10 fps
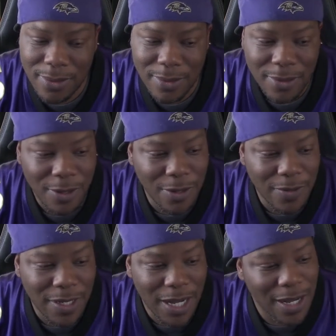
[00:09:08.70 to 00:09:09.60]
So
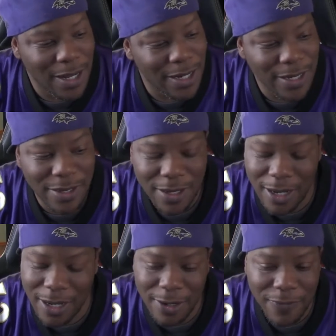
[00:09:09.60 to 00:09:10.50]
y'all,
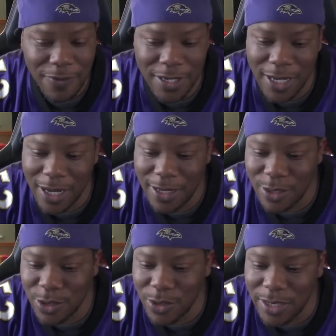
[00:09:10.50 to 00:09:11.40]
I hopefully y'all
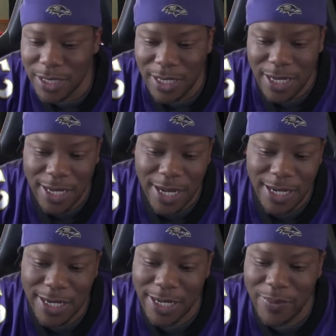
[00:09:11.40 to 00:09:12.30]
enjoyed that like I
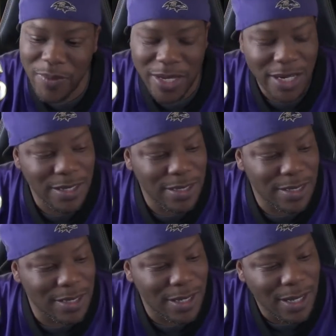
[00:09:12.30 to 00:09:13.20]
did, man. It,
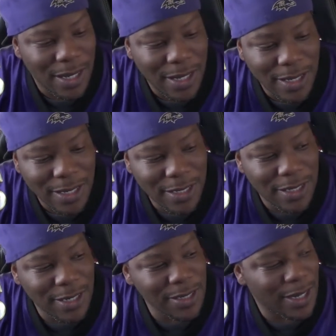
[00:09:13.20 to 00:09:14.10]
this
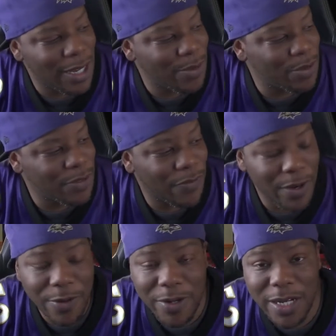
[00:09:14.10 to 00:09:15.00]
chill game was
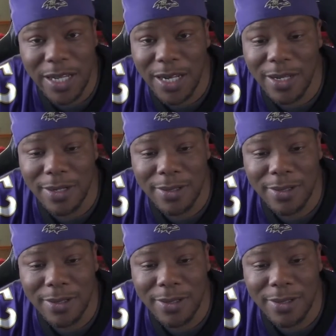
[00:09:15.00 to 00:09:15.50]
very needed.